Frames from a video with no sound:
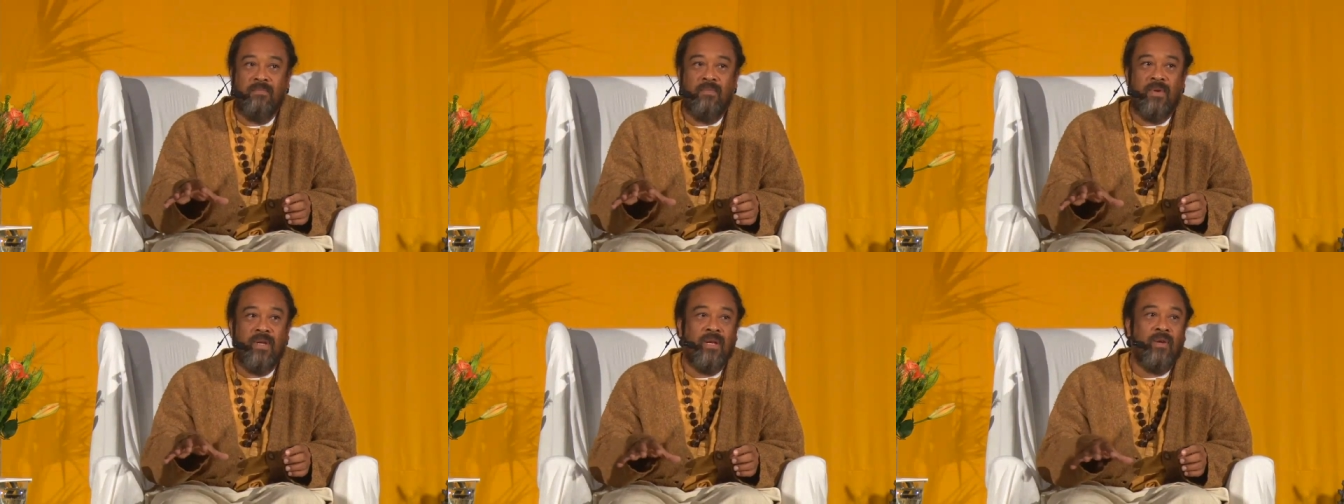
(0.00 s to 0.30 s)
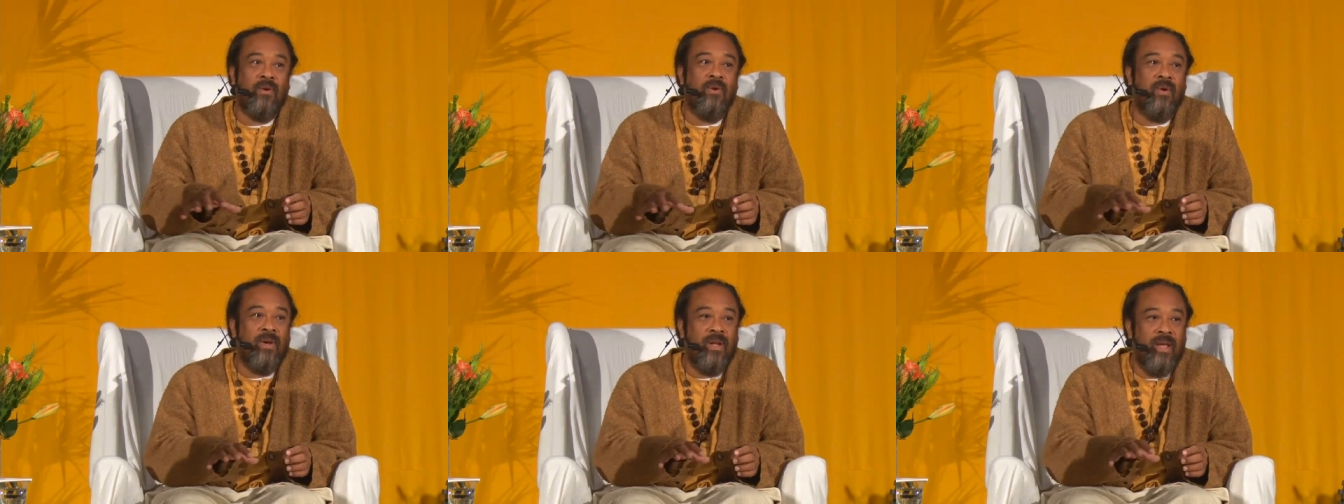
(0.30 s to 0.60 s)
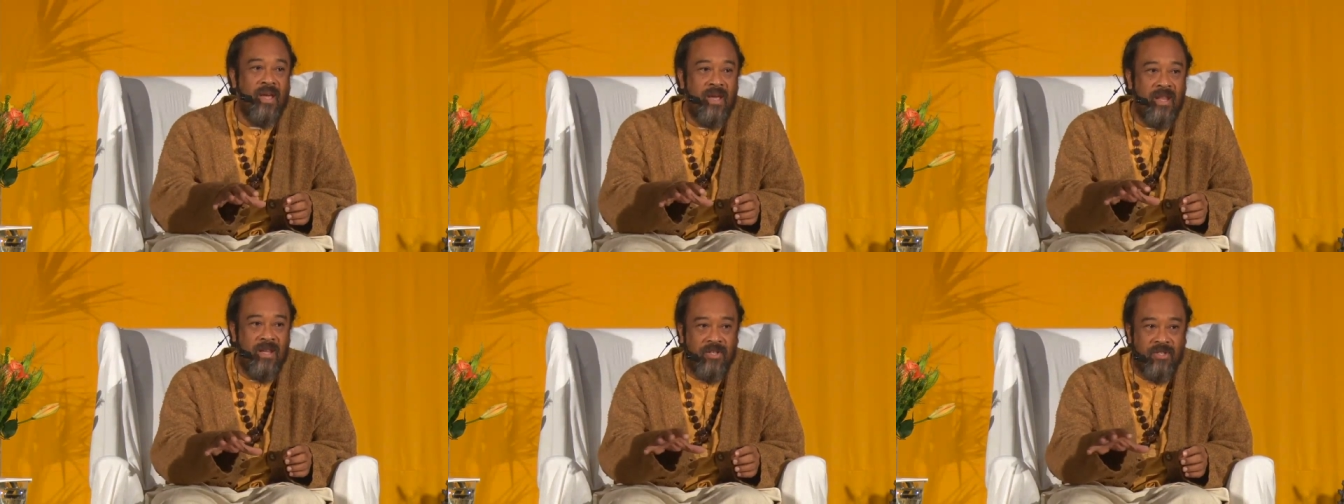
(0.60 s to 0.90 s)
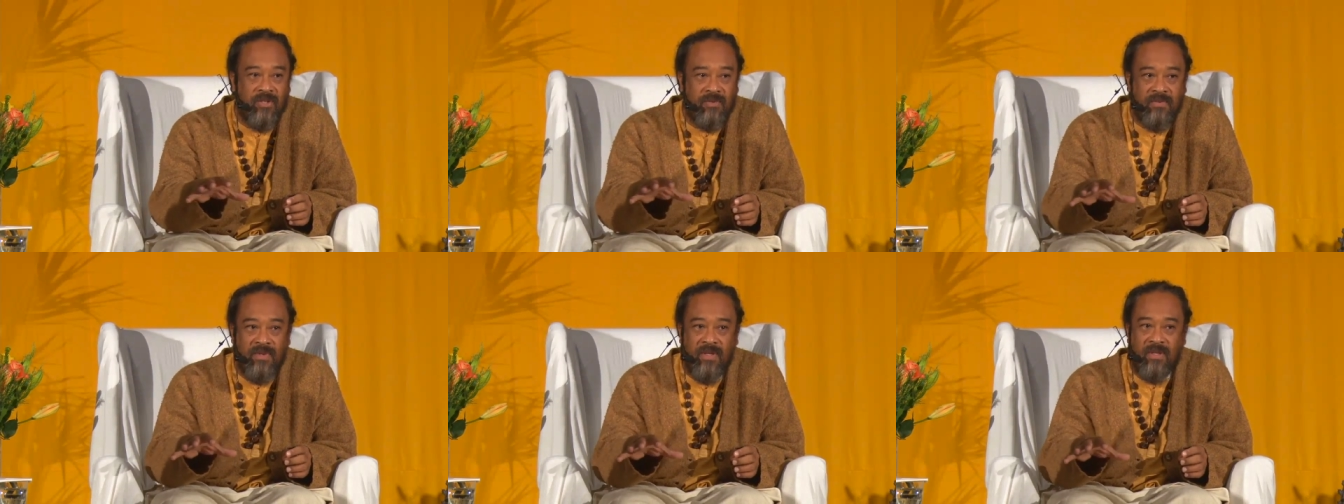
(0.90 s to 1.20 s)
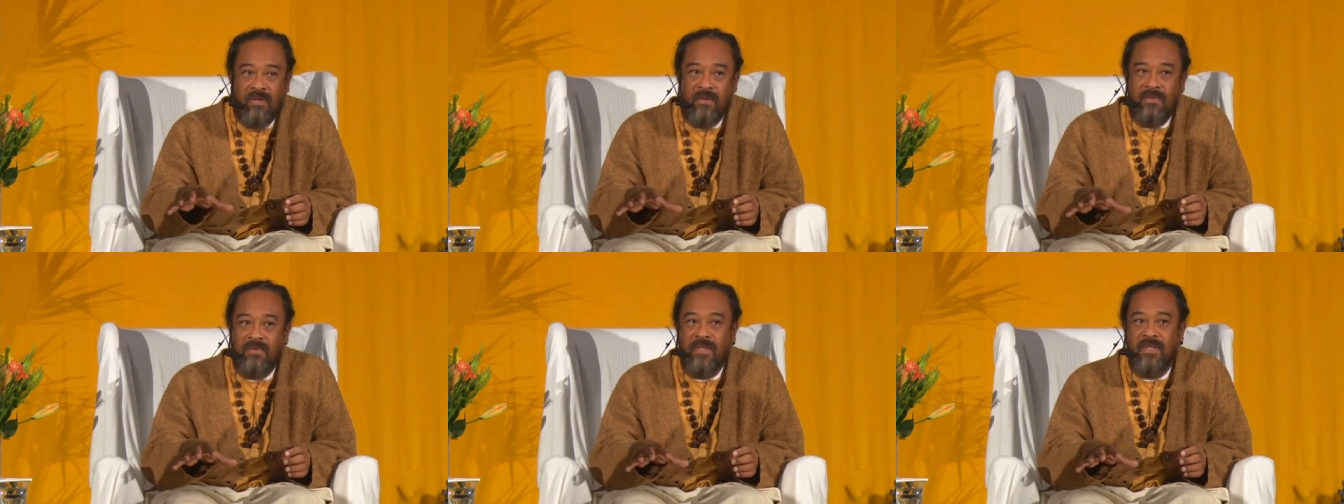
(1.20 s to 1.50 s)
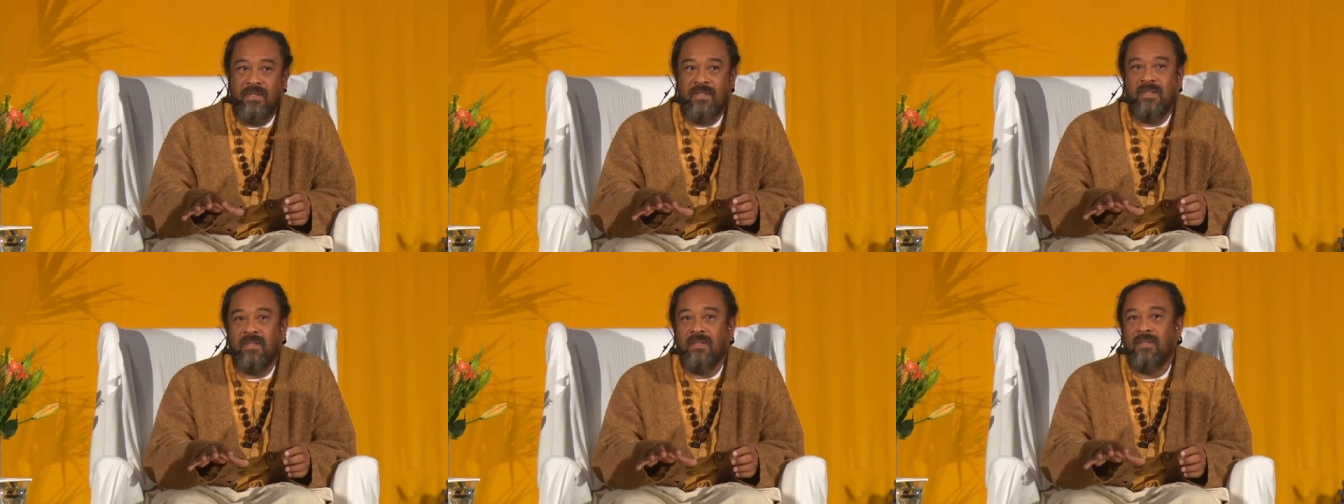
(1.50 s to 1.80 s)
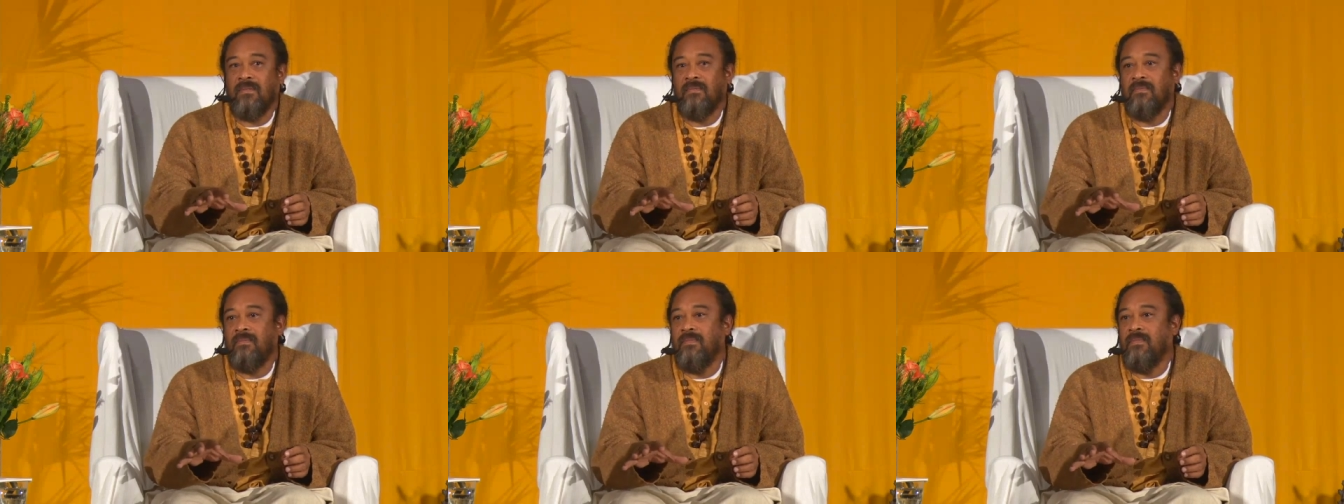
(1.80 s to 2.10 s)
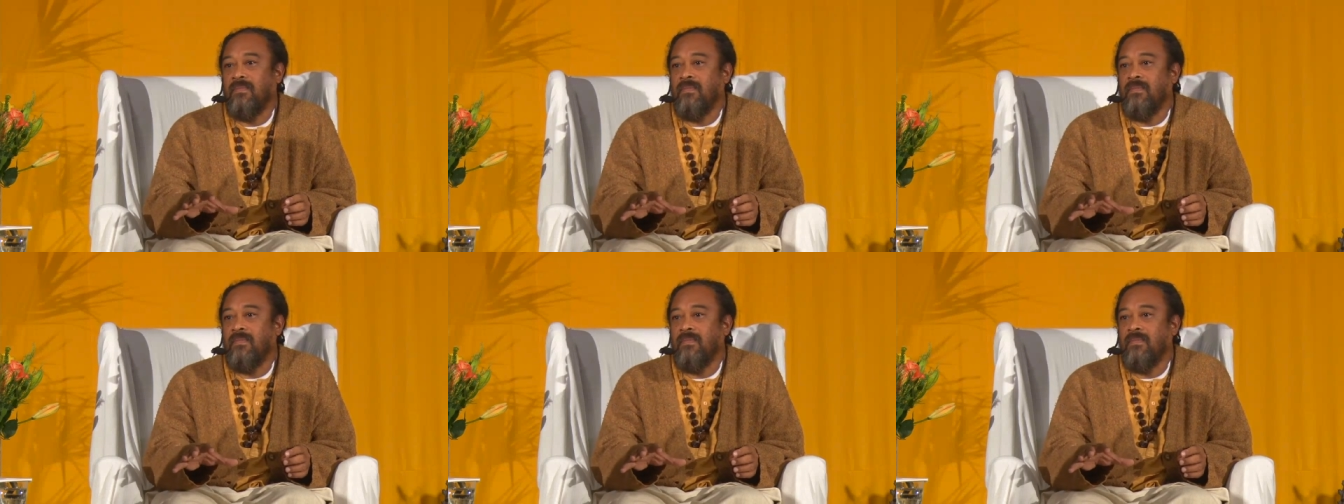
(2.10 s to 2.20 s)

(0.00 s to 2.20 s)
what I call the energy field of satsang.